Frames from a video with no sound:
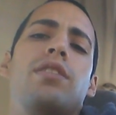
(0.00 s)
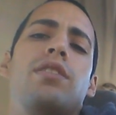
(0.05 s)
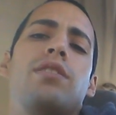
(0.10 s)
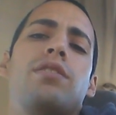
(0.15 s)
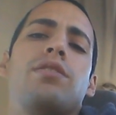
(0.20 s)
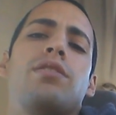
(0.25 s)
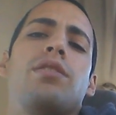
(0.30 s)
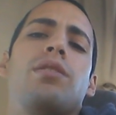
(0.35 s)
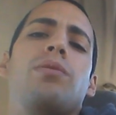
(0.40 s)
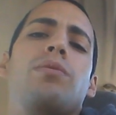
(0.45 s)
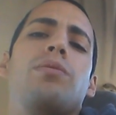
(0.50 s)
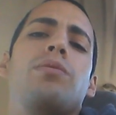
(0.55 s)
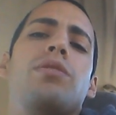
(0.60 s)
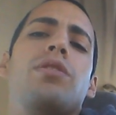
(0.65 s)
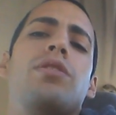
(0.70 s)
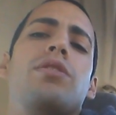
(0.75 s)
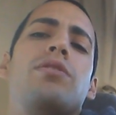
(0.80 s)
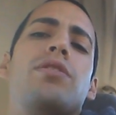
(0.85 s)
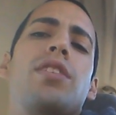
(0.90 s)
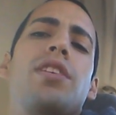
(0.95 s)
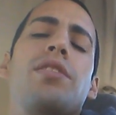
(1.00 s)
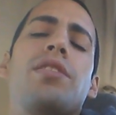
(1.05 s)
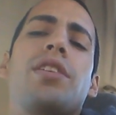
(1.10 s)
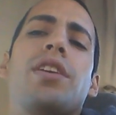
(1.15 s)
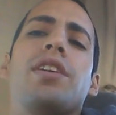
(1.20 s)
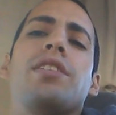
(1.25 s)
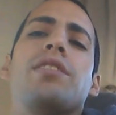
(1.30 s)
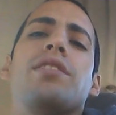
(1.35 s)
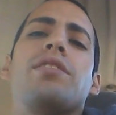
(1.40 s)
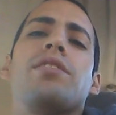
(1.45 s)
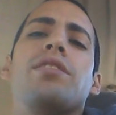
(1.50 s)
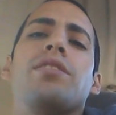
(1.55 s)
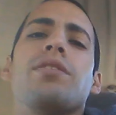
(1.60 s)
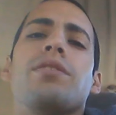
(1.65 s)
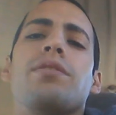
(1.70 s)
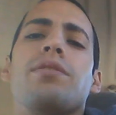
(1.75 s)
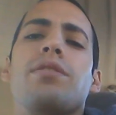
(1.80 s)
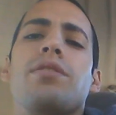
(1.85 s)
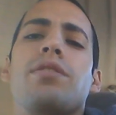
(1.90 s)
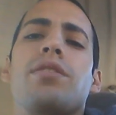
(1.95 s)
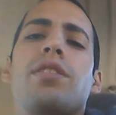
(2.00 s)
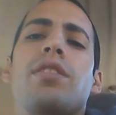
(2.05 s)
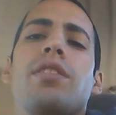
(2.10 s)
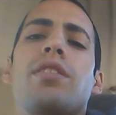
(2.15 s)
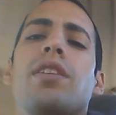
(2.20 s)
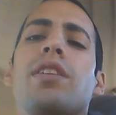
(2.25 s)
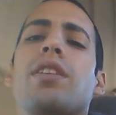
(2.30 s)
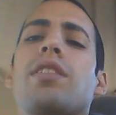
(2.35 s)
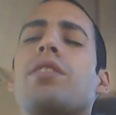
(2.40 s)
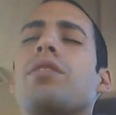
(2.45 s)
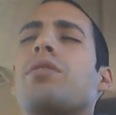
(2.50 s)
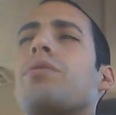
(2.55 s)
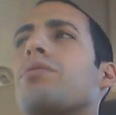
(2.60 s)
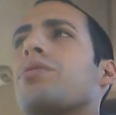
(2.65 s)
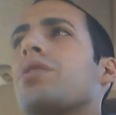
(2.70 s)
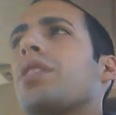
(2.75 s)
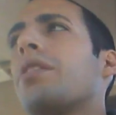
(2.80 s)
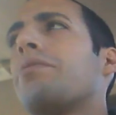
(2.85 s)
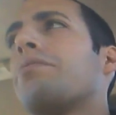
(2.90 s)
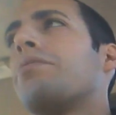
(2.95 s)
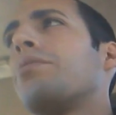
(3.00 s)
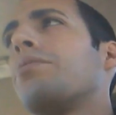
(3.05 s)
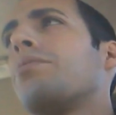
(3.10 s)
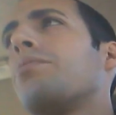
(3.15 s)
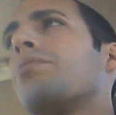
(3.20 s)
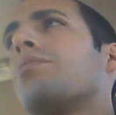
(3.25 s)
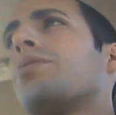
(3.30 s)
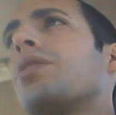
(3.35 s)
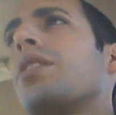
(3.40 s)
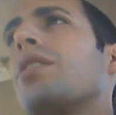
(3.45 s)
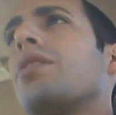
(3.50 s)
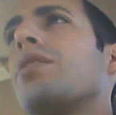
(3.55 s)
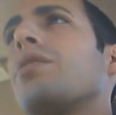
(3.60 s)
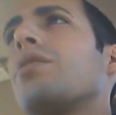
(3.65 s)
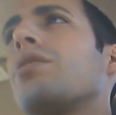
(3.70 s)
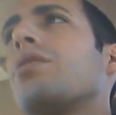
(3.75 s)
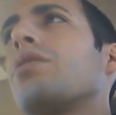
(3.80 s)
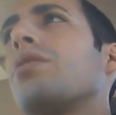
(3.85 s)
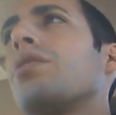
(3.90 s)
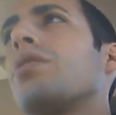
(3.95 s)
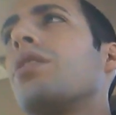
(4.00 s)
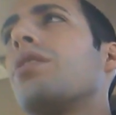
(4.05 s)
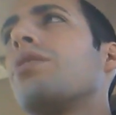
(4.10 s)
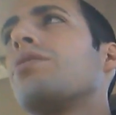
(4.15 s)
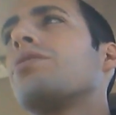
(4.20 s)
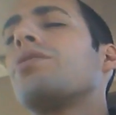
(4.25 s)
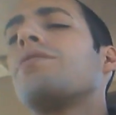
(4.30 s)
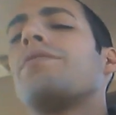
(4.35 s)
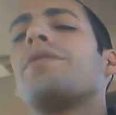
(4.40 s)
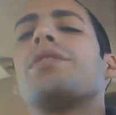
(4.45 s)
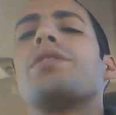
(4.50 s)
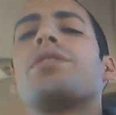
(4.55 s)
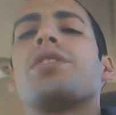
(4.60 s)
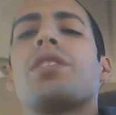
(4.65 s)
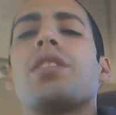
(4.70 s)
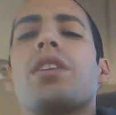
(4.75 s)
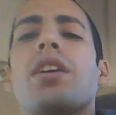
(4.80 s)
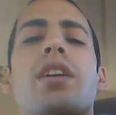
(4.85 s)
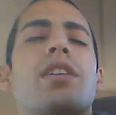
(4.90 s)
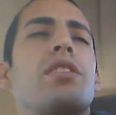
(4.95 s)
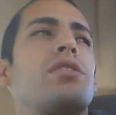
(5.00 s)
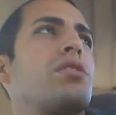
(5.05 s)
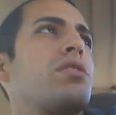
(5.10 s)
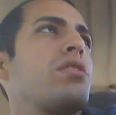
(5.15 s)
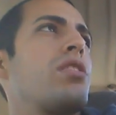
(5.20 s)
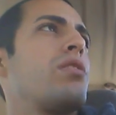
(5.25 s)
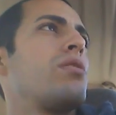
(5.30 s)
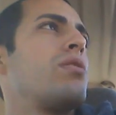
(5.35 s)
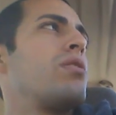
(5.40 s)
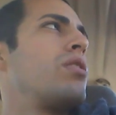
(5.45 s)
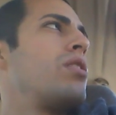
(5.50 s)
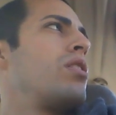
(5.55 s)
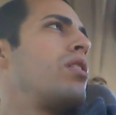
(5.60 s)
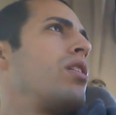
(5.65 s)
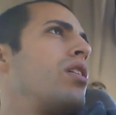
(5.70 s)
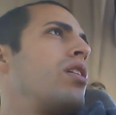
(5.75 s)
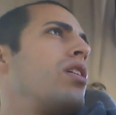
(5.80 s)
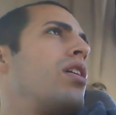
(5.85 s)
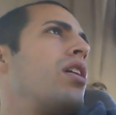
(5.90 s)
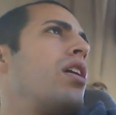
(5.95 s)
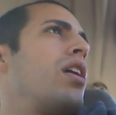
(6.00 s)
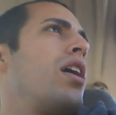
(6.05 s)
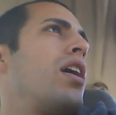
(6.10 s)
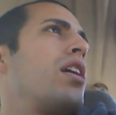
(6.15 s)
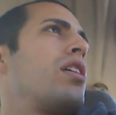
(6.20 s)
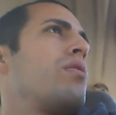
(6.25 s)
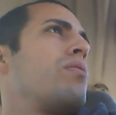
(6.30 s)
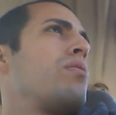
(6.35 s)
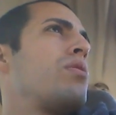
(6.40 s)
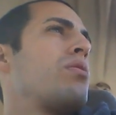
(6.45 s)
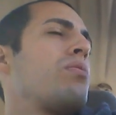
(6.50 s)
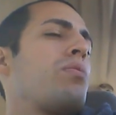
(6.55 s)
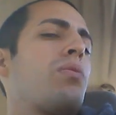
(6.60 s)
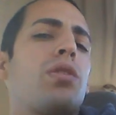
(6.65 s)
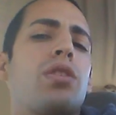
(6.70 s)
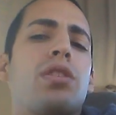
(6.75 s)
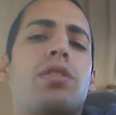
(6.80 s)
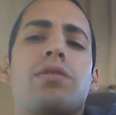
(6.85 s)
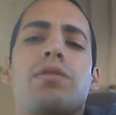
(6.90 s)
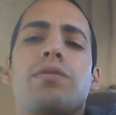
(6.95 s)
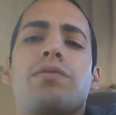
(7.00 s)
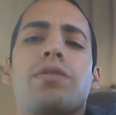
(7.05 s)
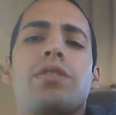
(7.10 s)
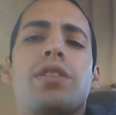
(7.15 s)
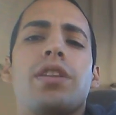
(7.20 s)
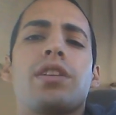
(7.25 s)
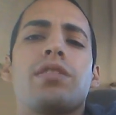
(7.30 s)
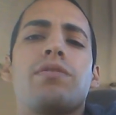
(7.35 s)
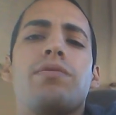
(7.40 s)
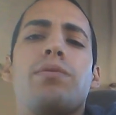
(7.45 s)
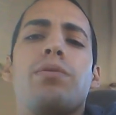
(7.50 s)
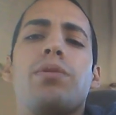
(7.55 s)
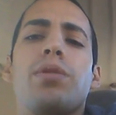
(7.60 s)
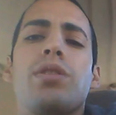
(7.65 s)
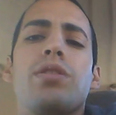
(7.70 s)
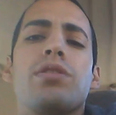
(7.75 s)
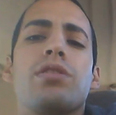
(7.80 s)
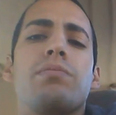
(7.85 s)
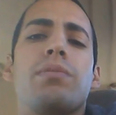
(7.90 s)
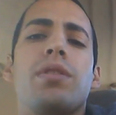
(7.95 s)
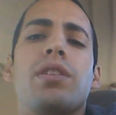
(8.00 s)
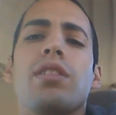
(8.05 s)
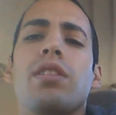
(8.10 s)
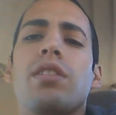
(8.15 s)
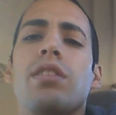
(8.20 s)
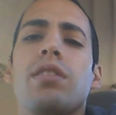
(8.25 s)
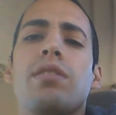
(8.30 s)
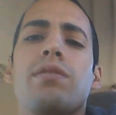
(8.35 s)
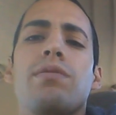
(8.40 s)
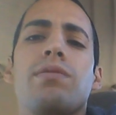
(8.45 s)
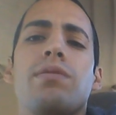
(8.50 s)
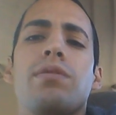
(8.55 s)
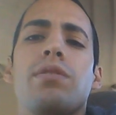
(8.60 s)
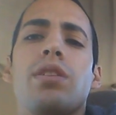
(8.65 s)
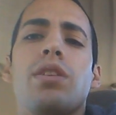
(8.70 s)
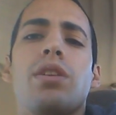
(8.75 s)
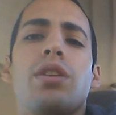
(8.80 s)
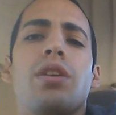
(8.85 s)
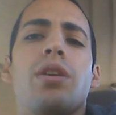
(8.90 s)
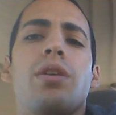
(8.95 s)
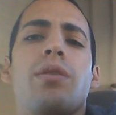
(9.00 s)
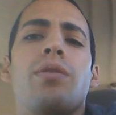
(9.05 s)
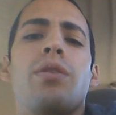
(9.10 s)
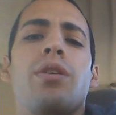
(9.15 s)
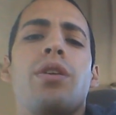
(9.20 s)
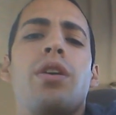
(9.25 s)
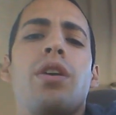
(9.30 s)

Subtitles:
So, say you get in the deal, then you just have to say, here's the vision, guys, you know. I don't want to work for the next 40 years of my life, you know.